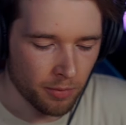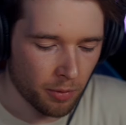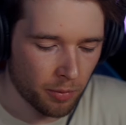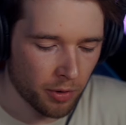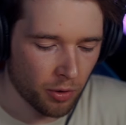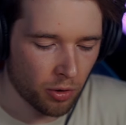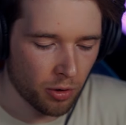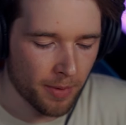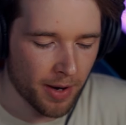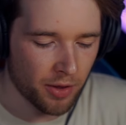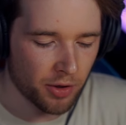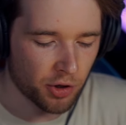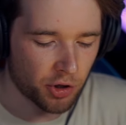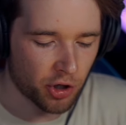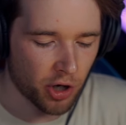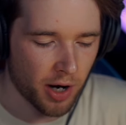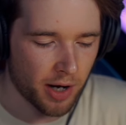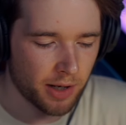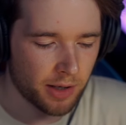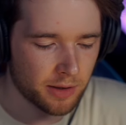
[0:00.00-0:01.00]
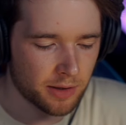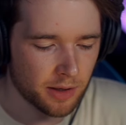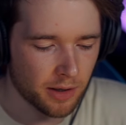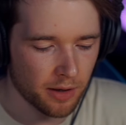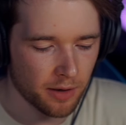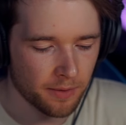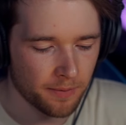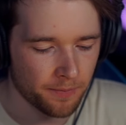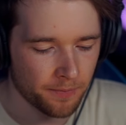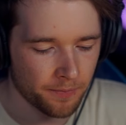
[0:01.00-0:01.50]
But we're all about the shinies
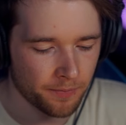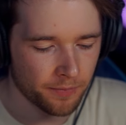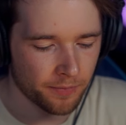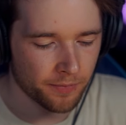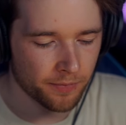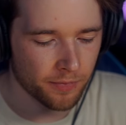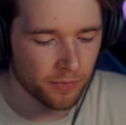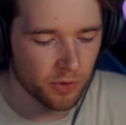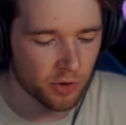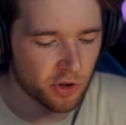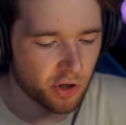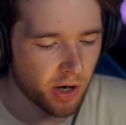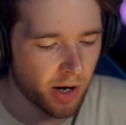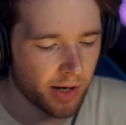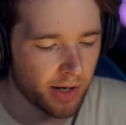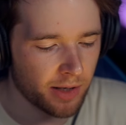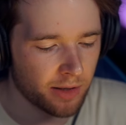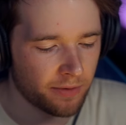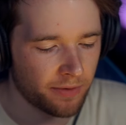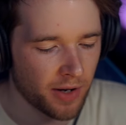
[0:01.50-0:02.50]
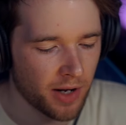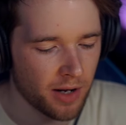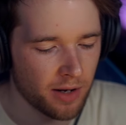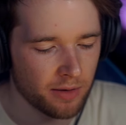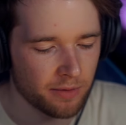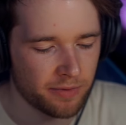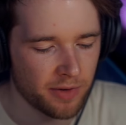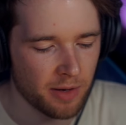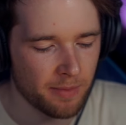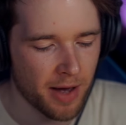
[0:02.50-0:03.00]
here. Shinies,
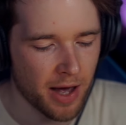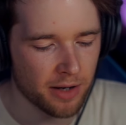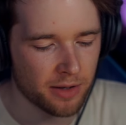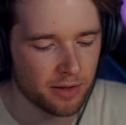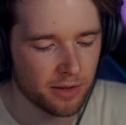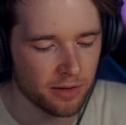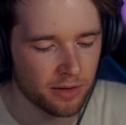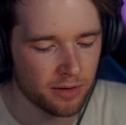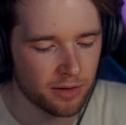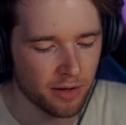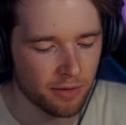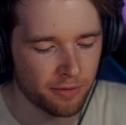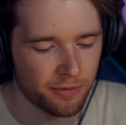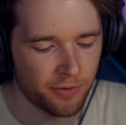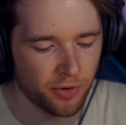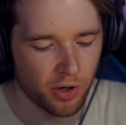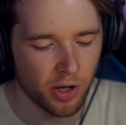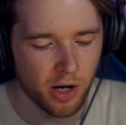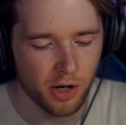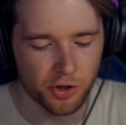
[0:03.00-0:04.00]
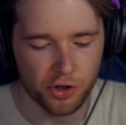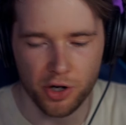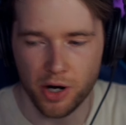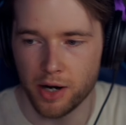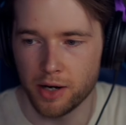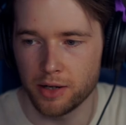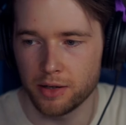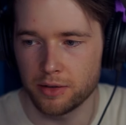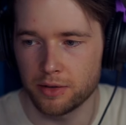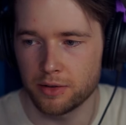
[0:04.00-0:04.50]
V, V Maxes, and full art
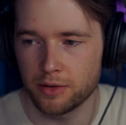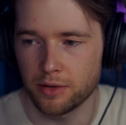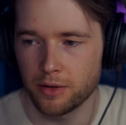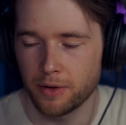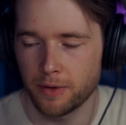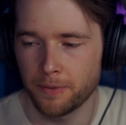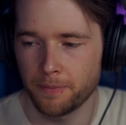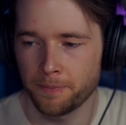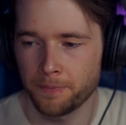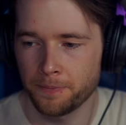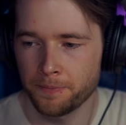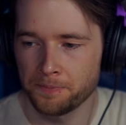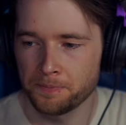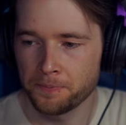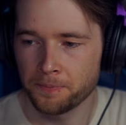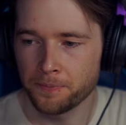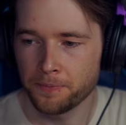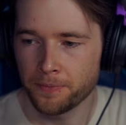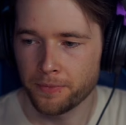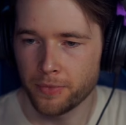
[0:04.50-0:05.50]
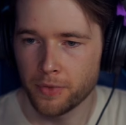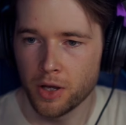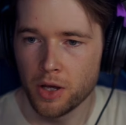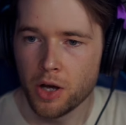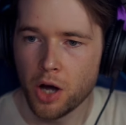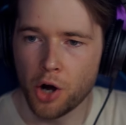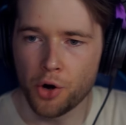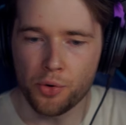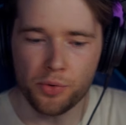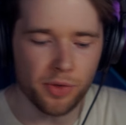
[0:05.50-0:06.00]
shinies.
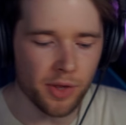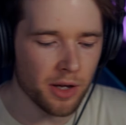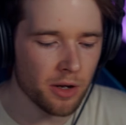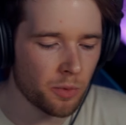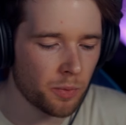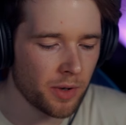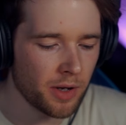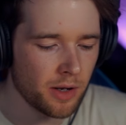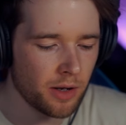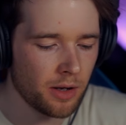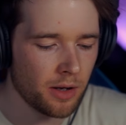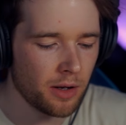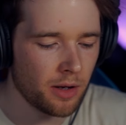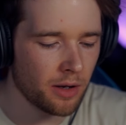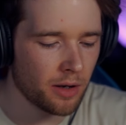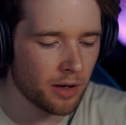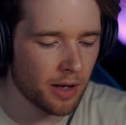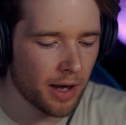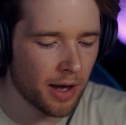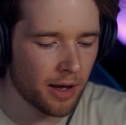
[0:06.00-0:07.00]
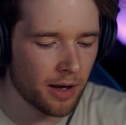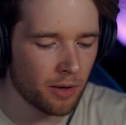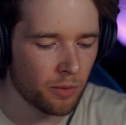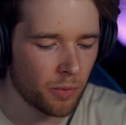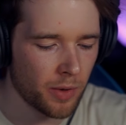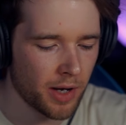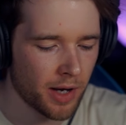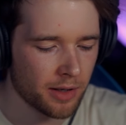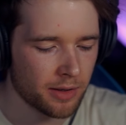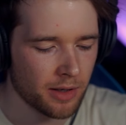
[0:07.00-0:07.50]
I don't think we, uh,
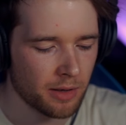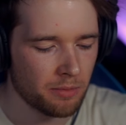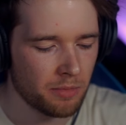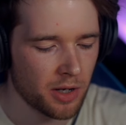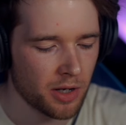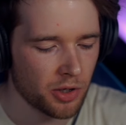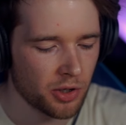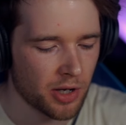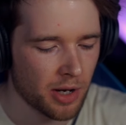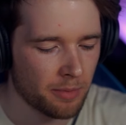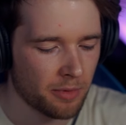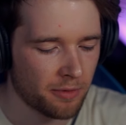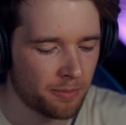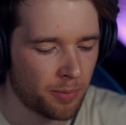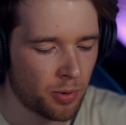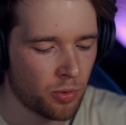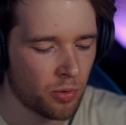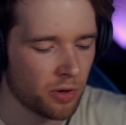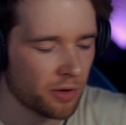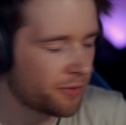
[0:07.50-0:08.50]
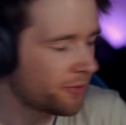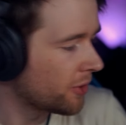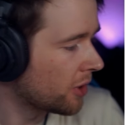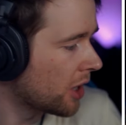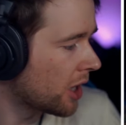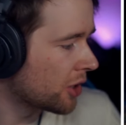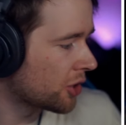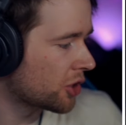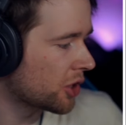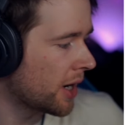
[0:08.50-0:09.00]
we as in me and Gem, have pulled a full
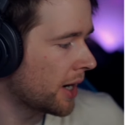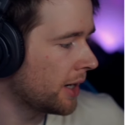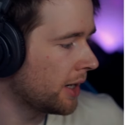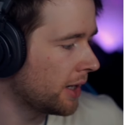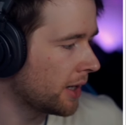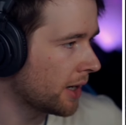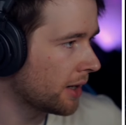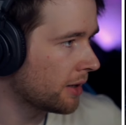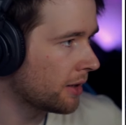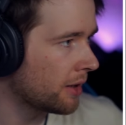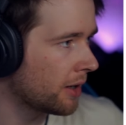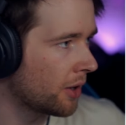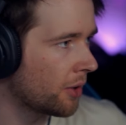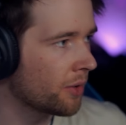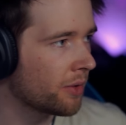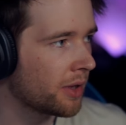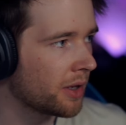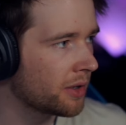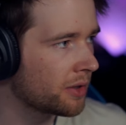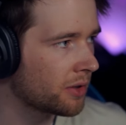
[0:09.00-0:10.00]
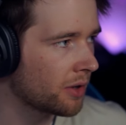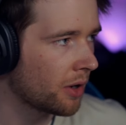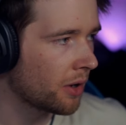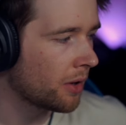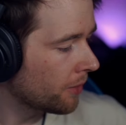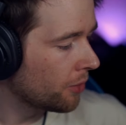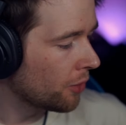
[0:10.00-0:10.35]
art shiny yet. I don't think so.